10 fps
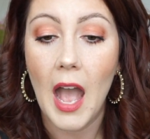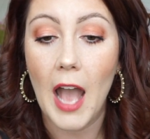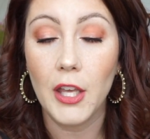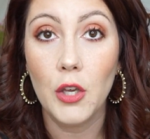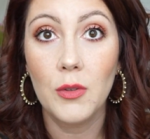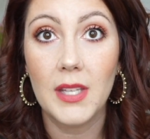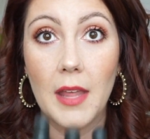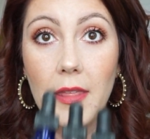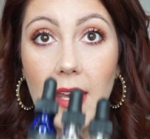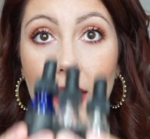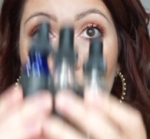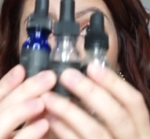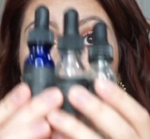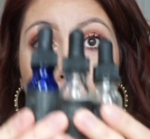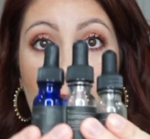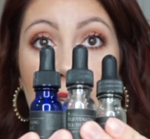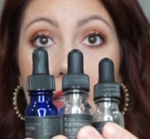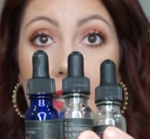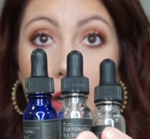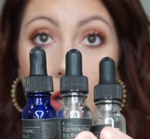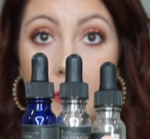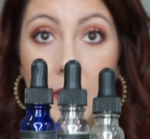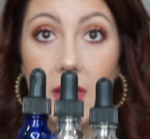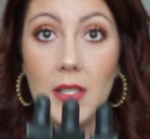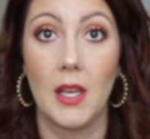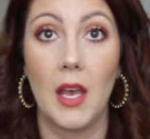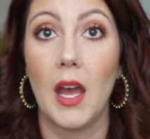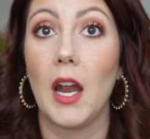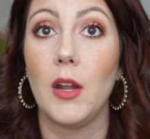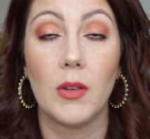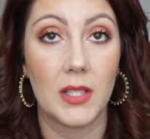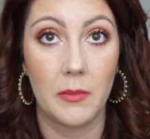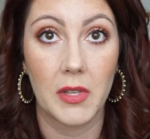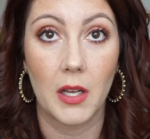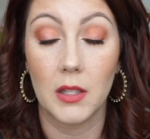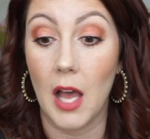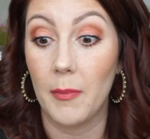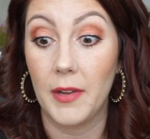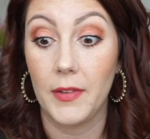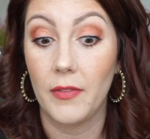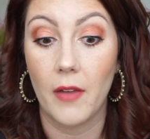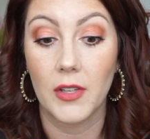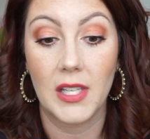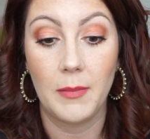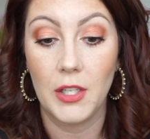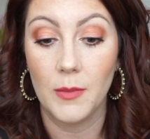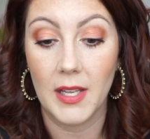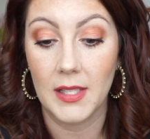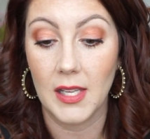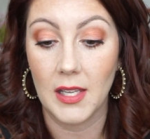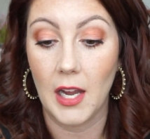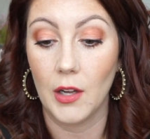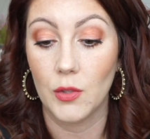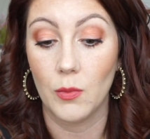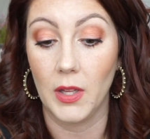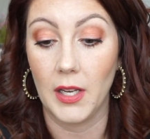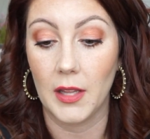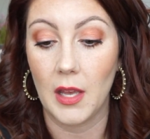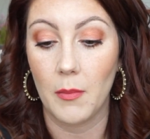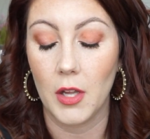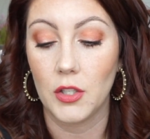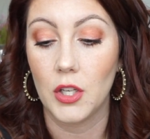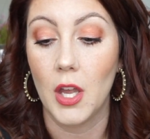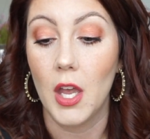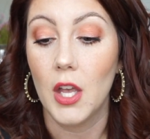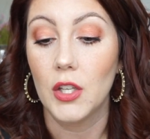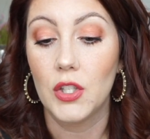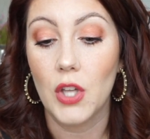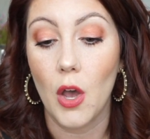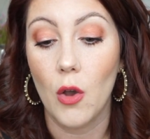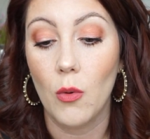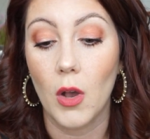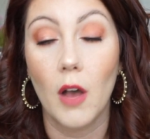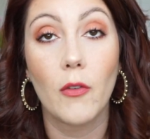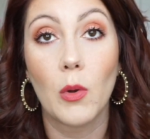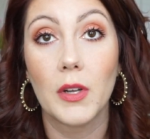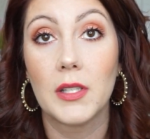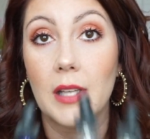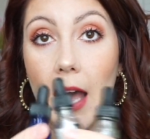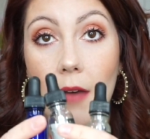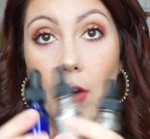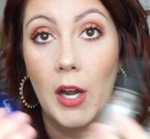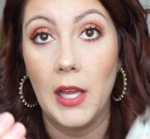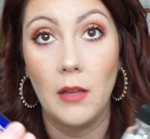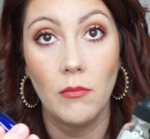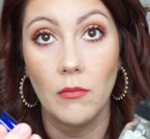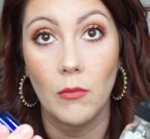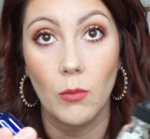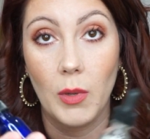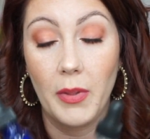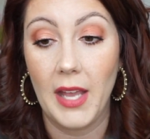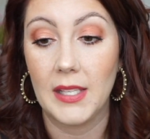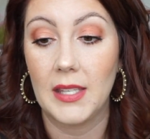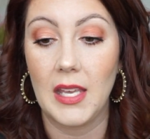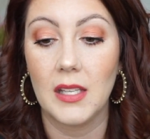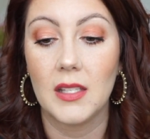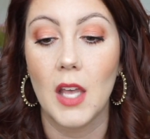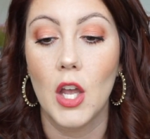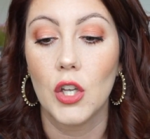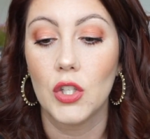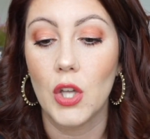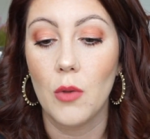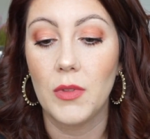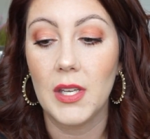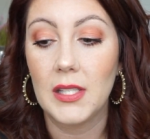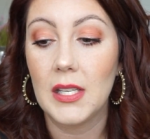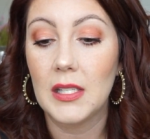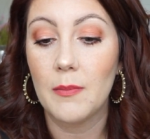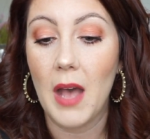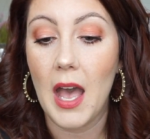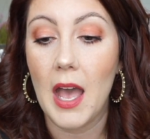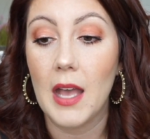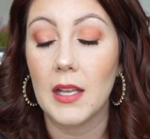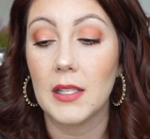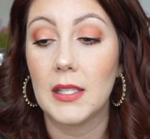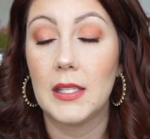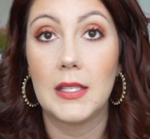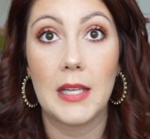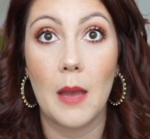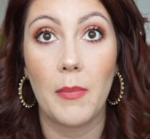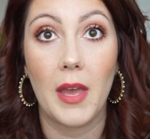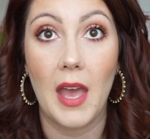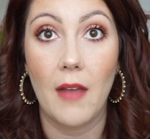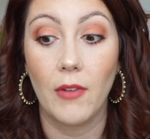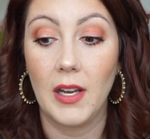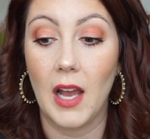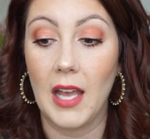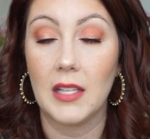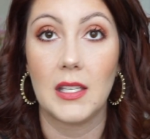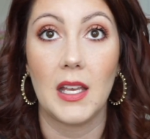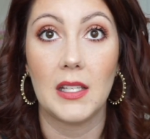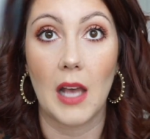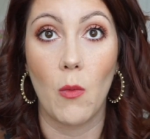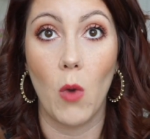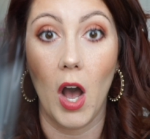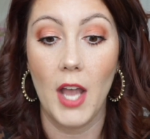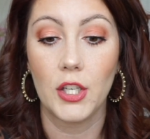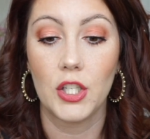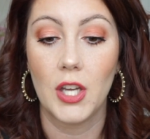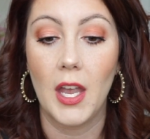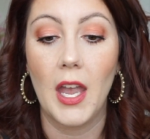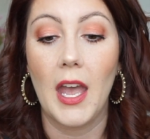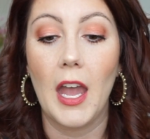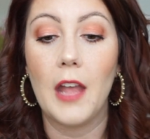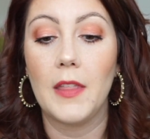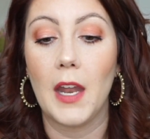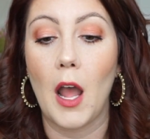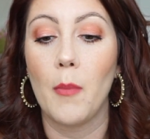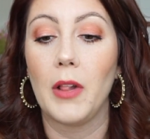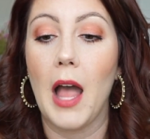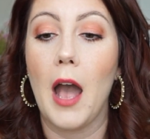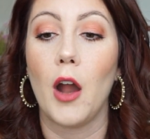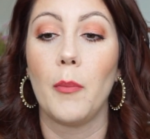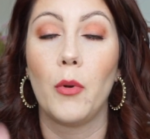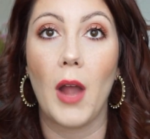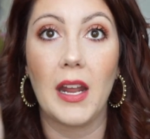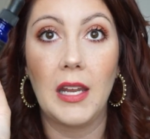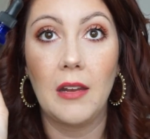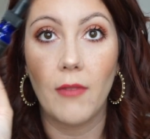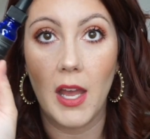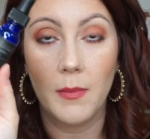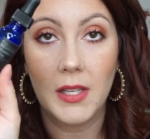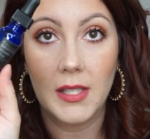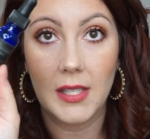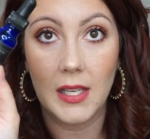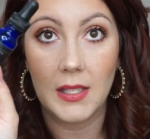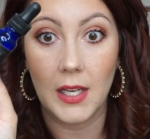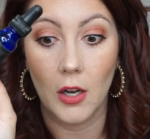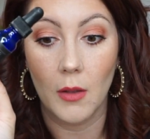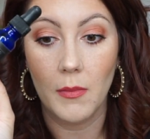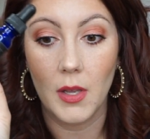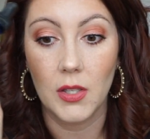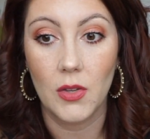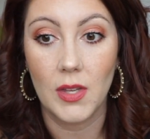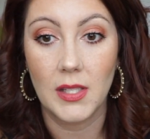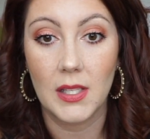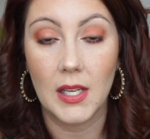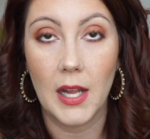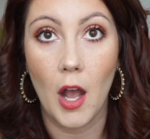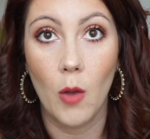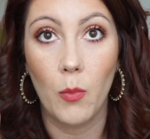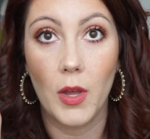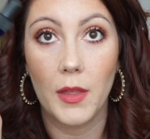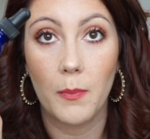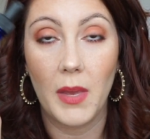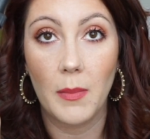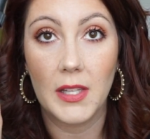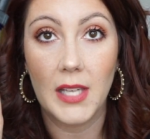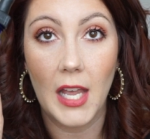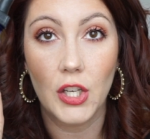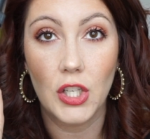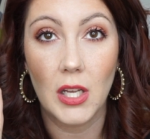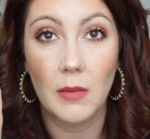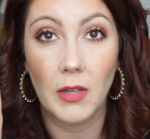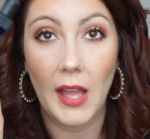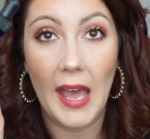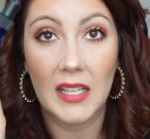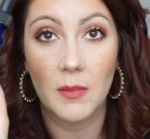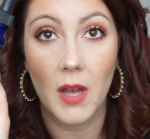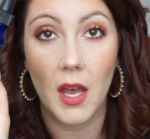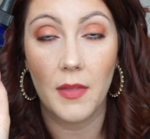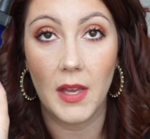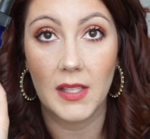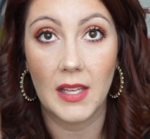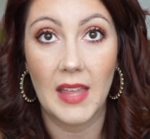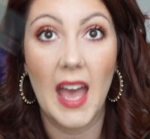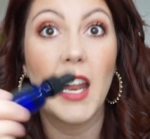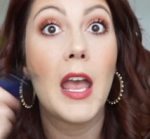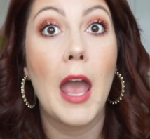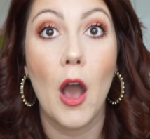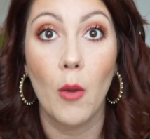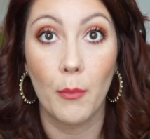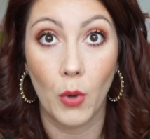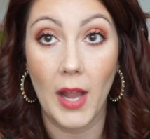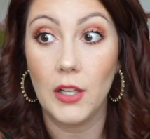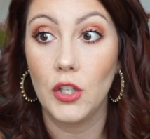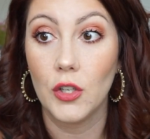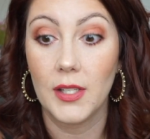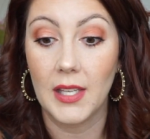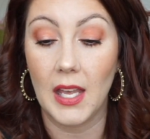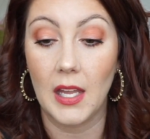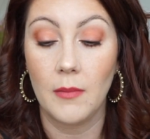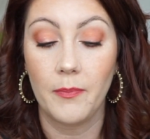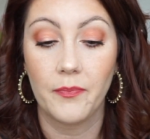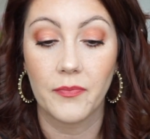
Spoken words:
I use these 3 serums. I know it seems like a lot, but if you've ever seen me do my skincare, it's really not that much. So of course I have already replaced these. So this is my step every night is I wash and then I apply our Brightening Vitamin C Serum. So this is gonna help with pigmentation, melasma, things like that, help brighten your skin.